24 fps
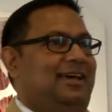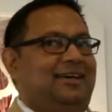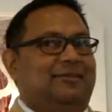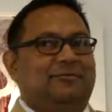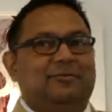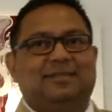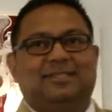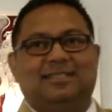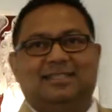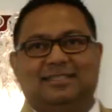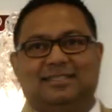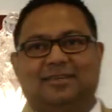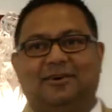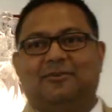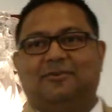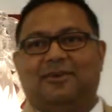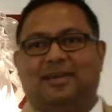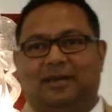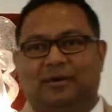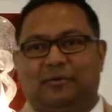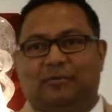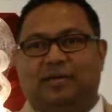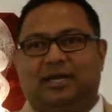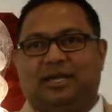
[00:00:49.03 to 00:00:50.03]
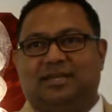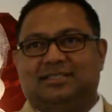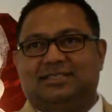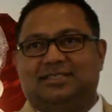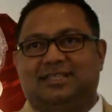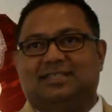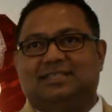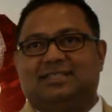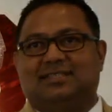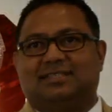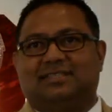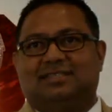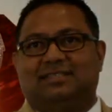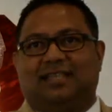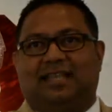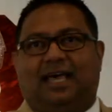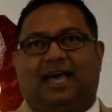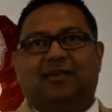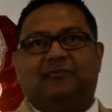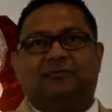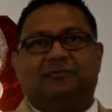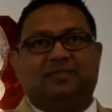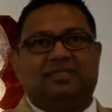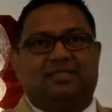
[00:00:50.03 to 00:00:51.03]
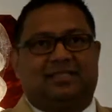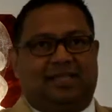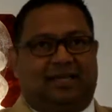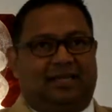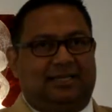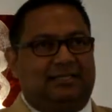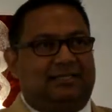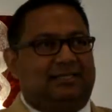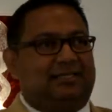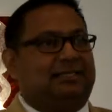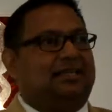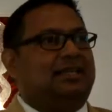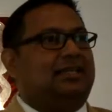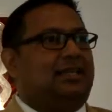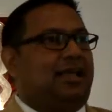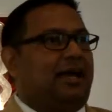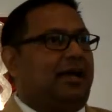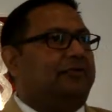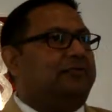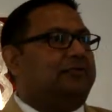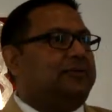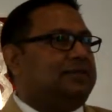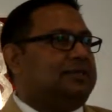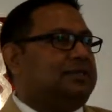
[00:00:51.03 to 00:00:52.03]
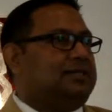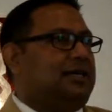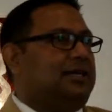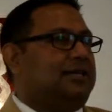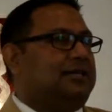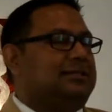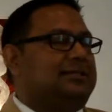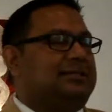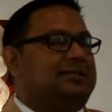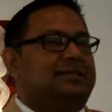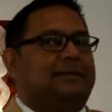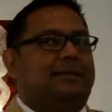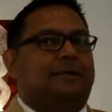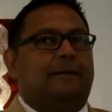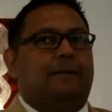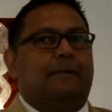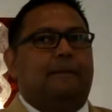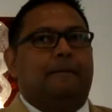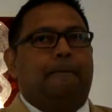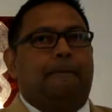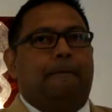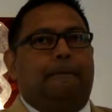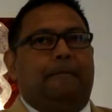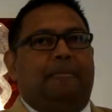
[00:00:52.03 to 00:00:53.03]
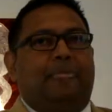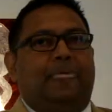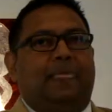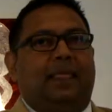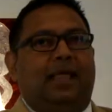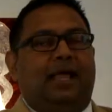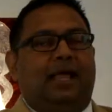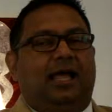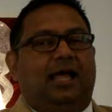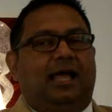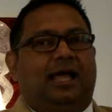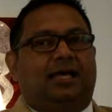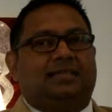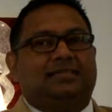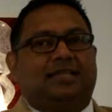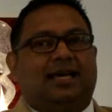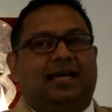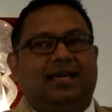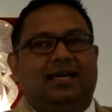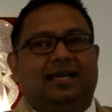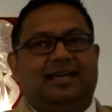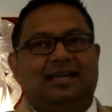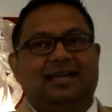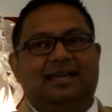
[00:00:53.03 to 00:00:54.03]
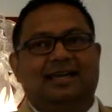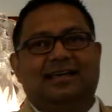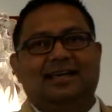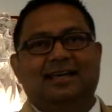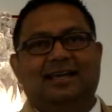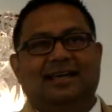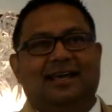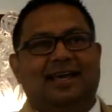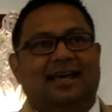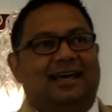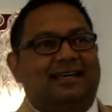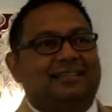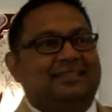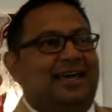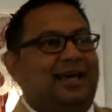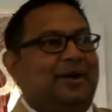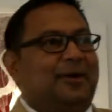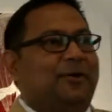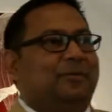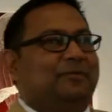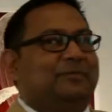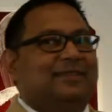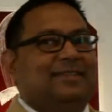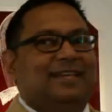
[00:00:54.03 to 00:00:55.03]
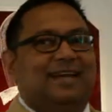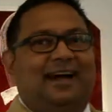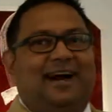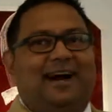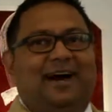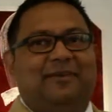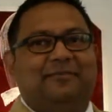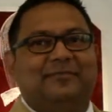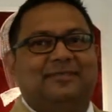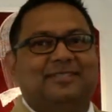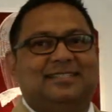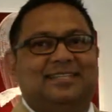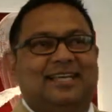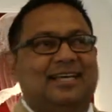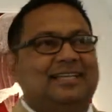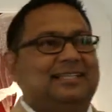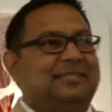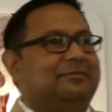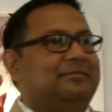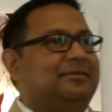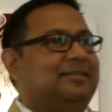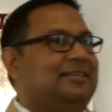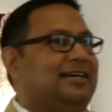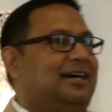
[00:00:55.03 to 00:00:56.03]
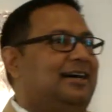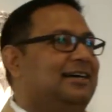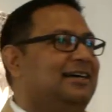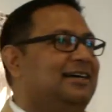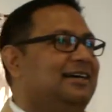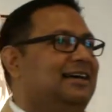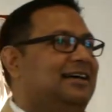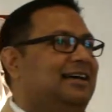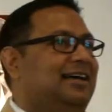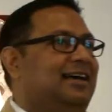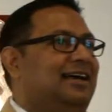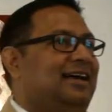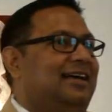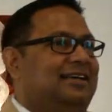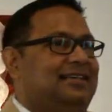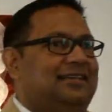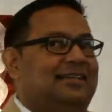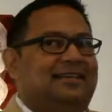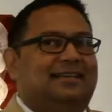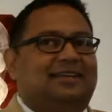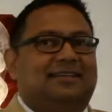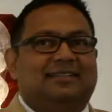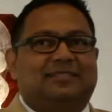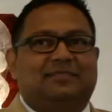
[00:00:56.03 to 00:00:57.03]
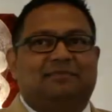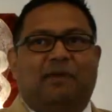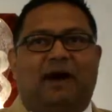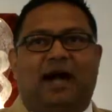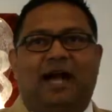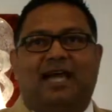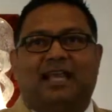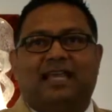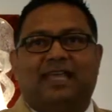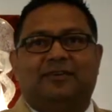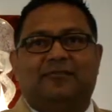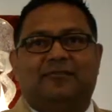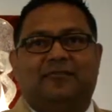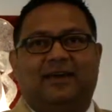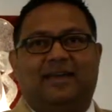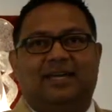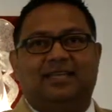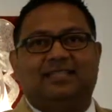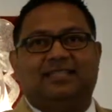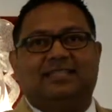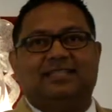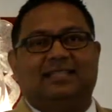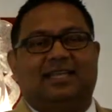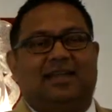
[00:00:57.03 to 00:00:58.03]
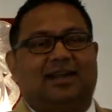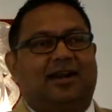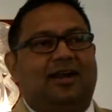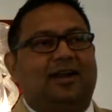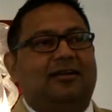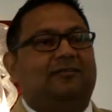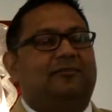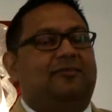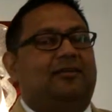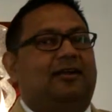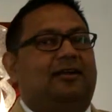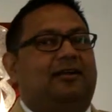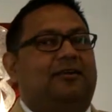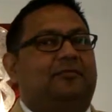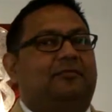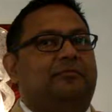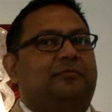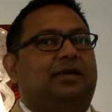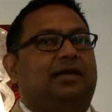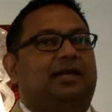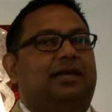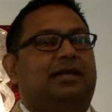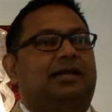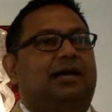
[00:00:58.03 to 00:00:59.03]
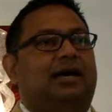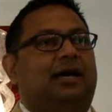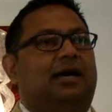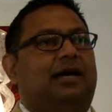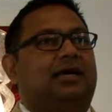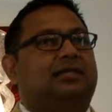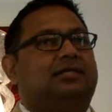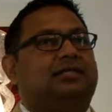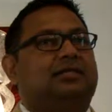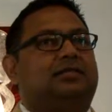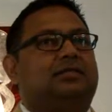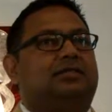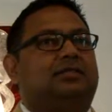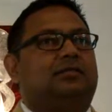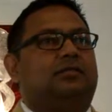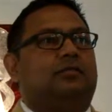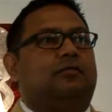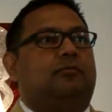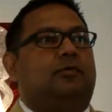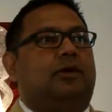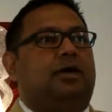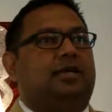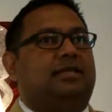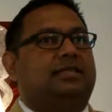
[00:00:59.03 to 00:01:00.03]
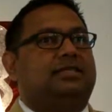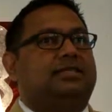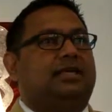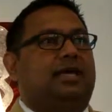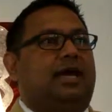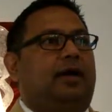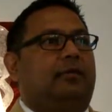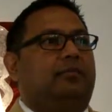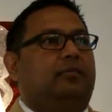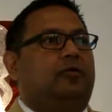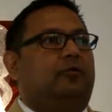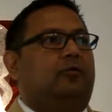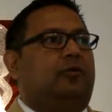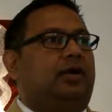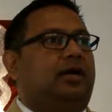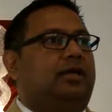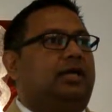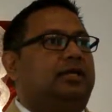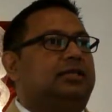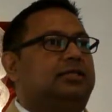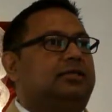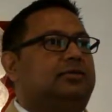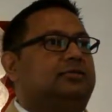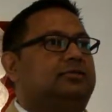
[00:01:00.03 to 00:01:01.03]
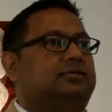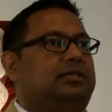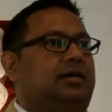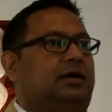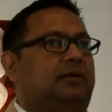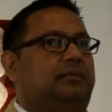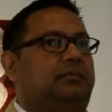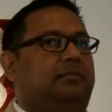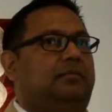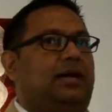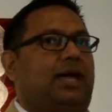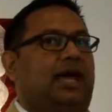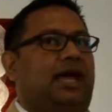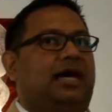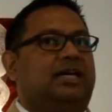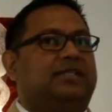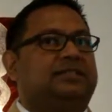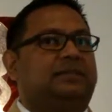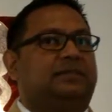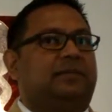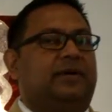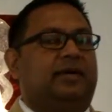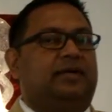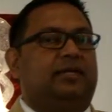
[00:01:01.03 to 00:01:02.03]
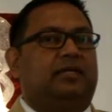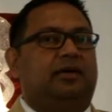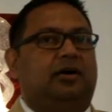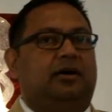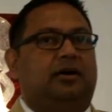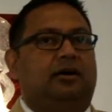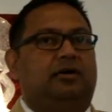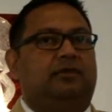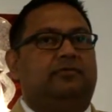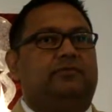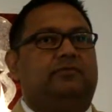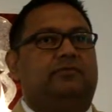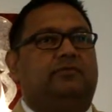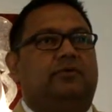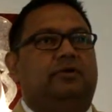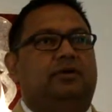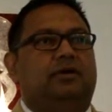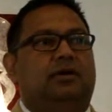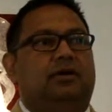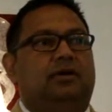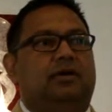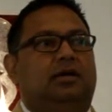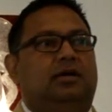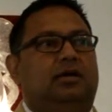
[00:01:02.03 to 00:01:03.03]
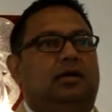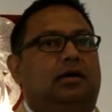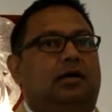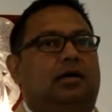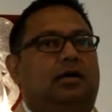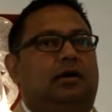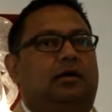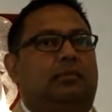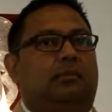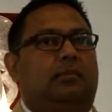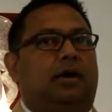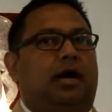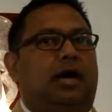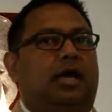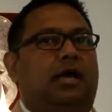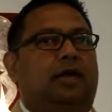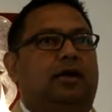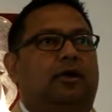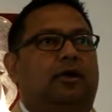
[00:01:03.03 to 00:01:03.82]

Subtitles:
Which is okay because this life is such. Life is such. As I open the conversation with the smiling faces that are in front of me, I just wanted to say I've been working through some aspect of my